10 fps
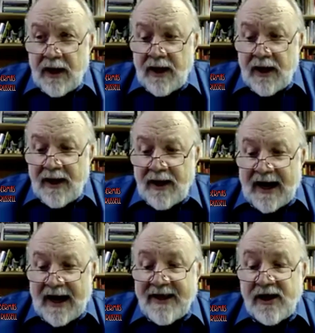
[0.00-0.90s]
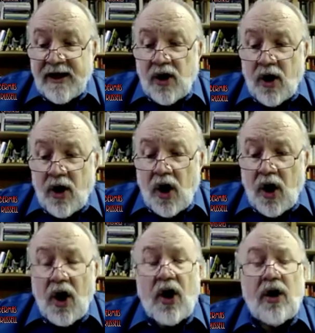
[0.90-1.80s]
I think
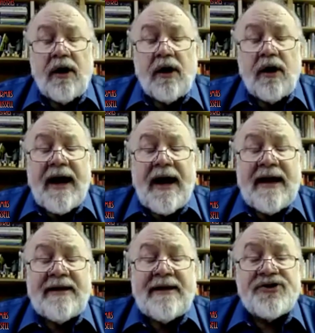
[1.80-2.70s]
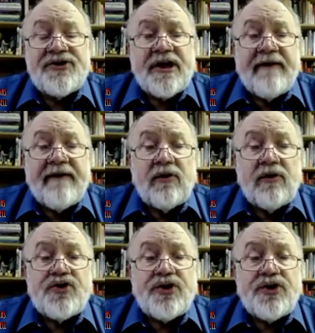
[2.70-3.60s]
all atheistic evolution
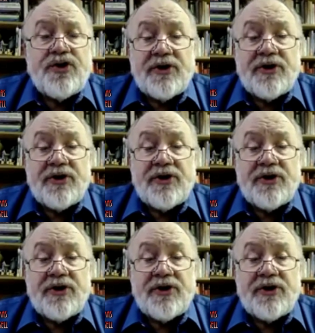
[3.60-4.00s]
questions are